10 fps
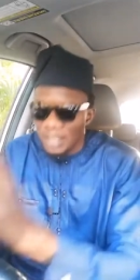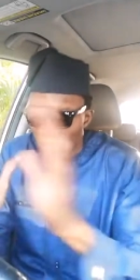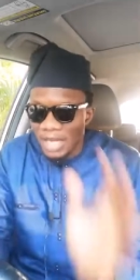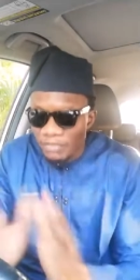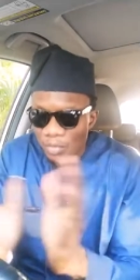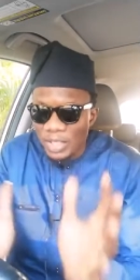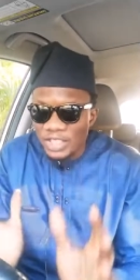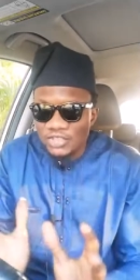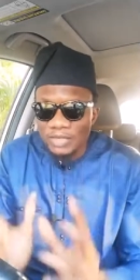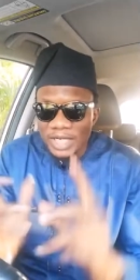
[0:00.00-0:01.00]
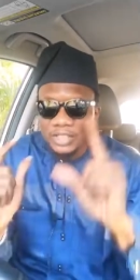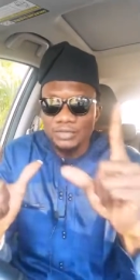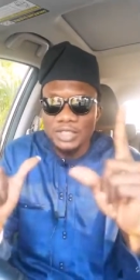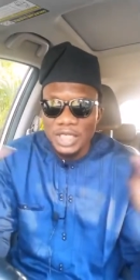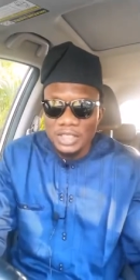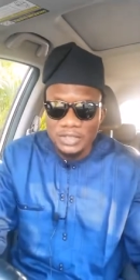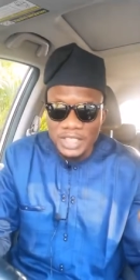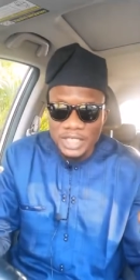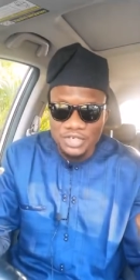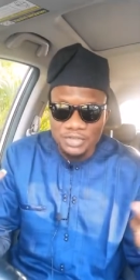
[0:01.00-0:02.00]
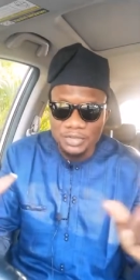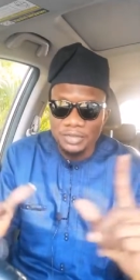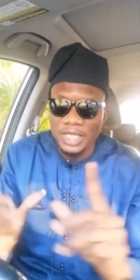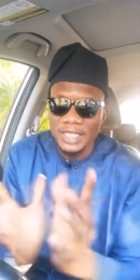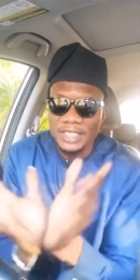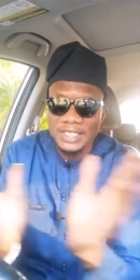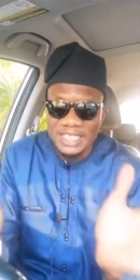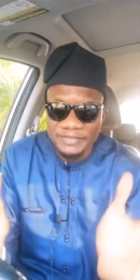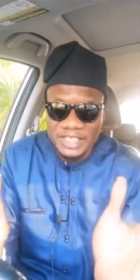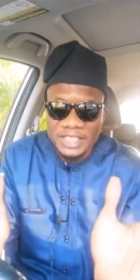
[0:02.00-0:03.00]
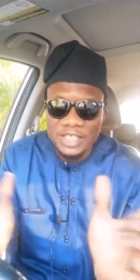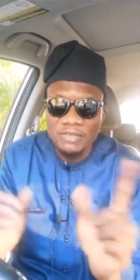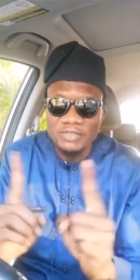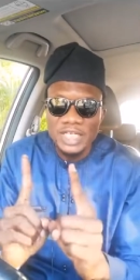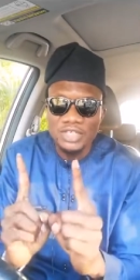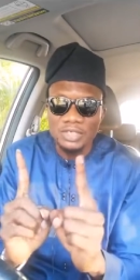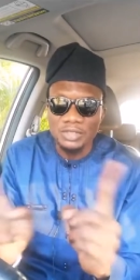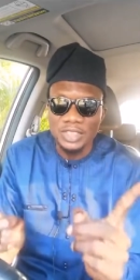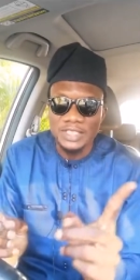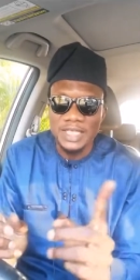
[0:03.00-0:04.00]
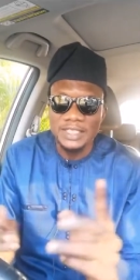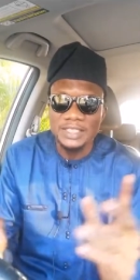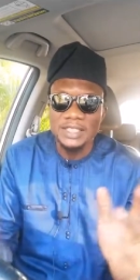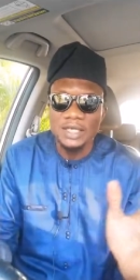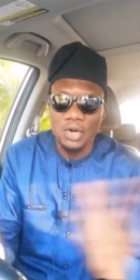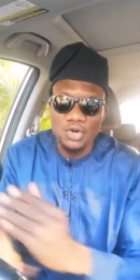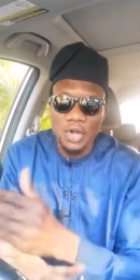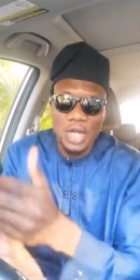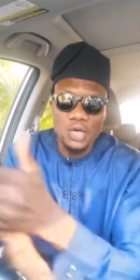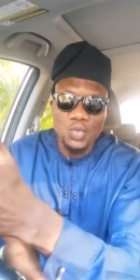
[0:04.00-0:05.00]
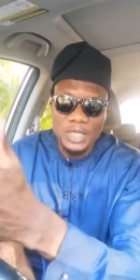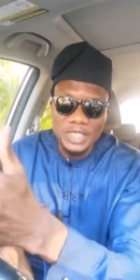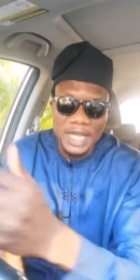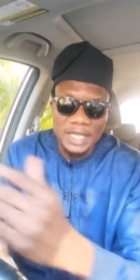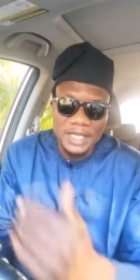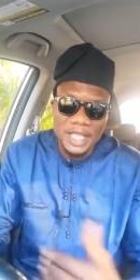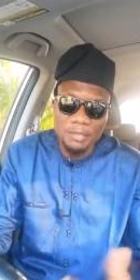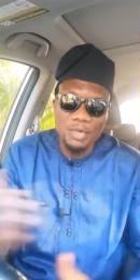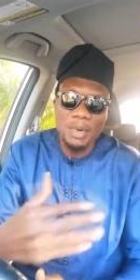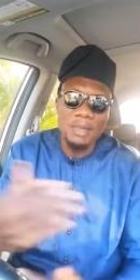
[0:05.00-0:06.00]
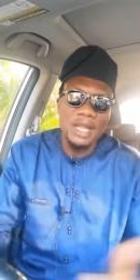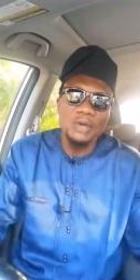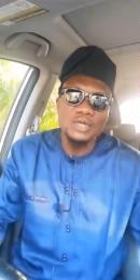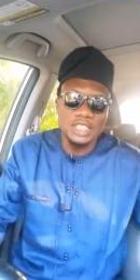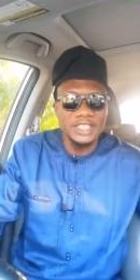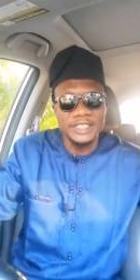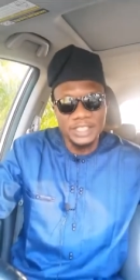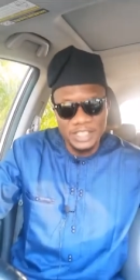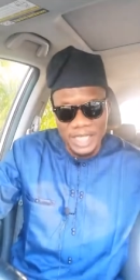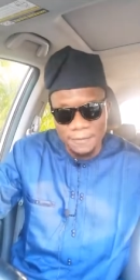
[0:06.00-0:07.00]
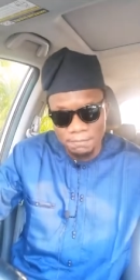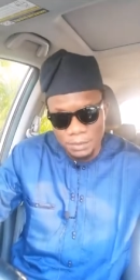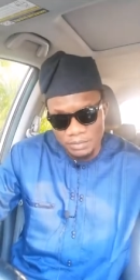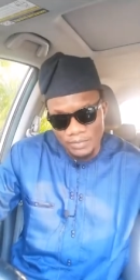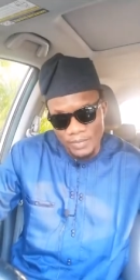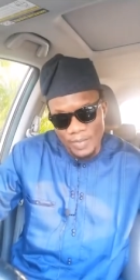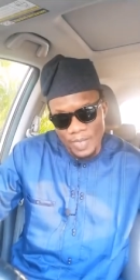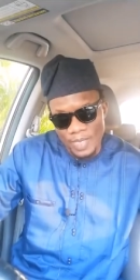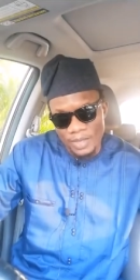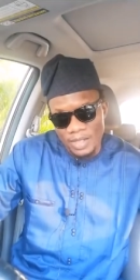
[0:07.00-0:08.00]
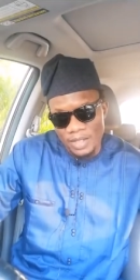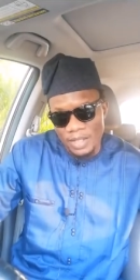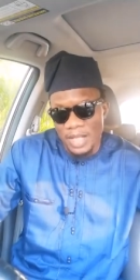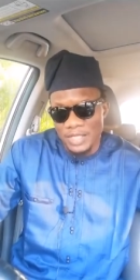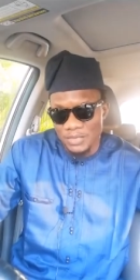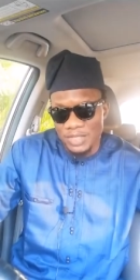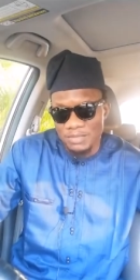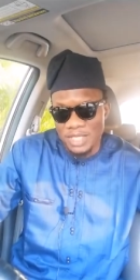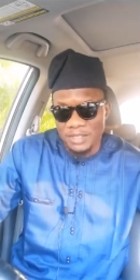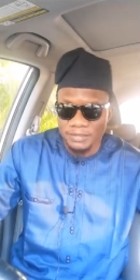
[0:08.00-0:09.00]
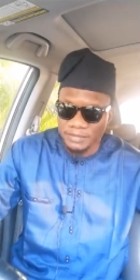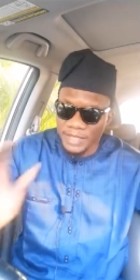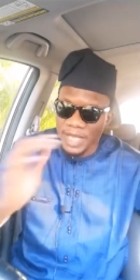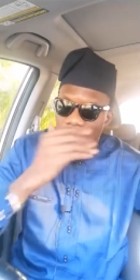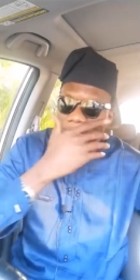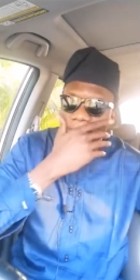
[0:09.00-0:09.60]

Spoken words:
everyone is trying to reach out to nature. And the diversity of nature is that Onokan Woja, Nemo Babalawo Shishe Teacher. Are you with me? Now,